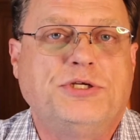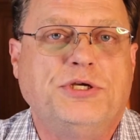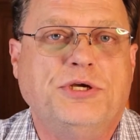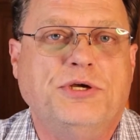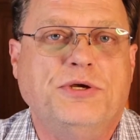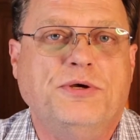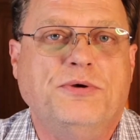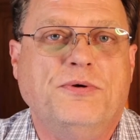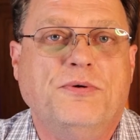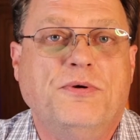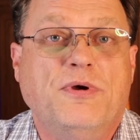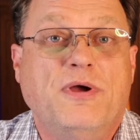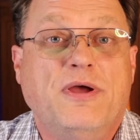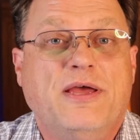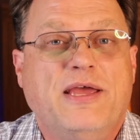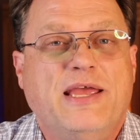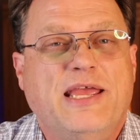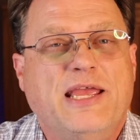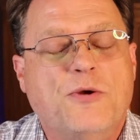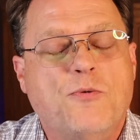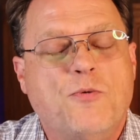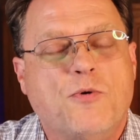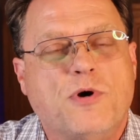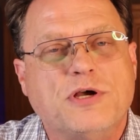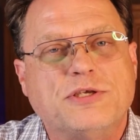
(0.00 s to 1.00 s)
Two,
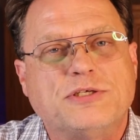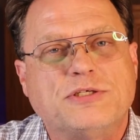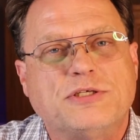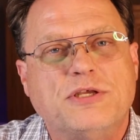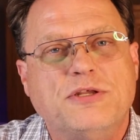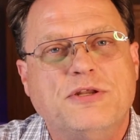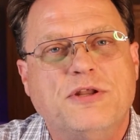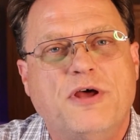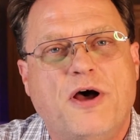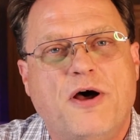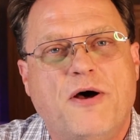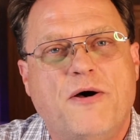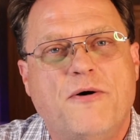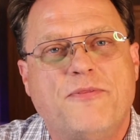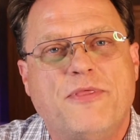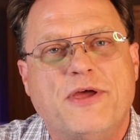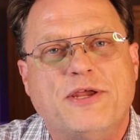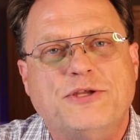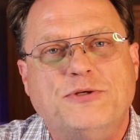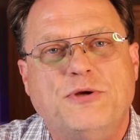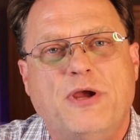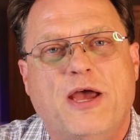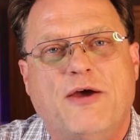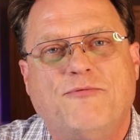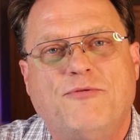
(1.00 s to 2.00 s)
he wants to know
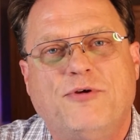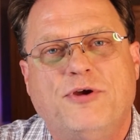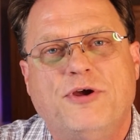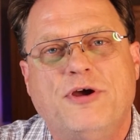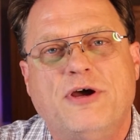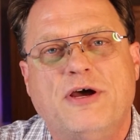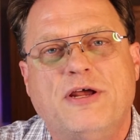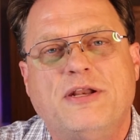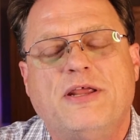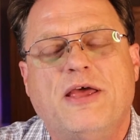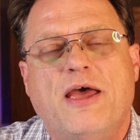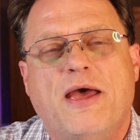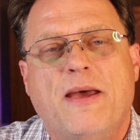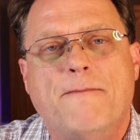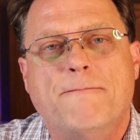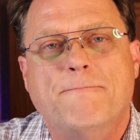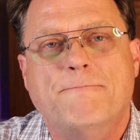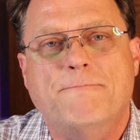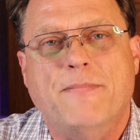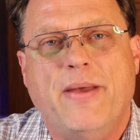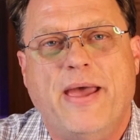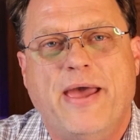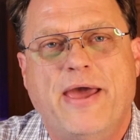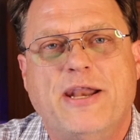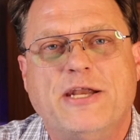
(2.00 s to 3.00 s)
that you have good
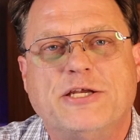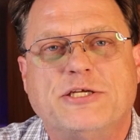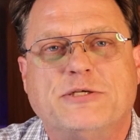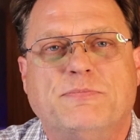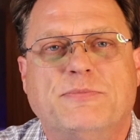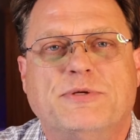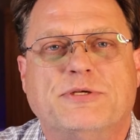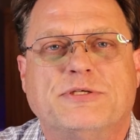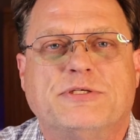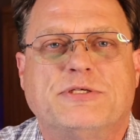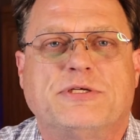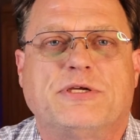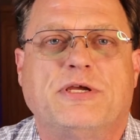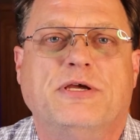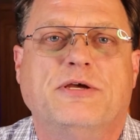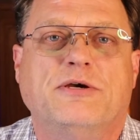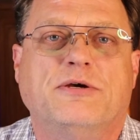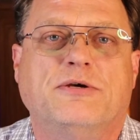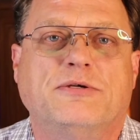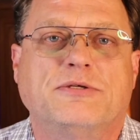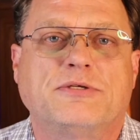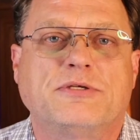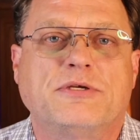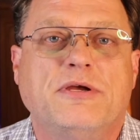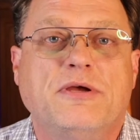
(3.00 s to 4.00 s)
management
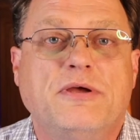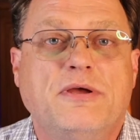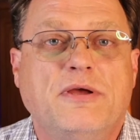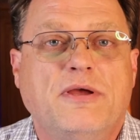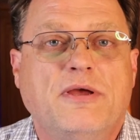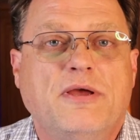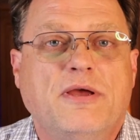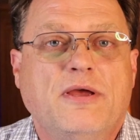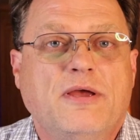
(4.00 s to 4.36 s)
skills.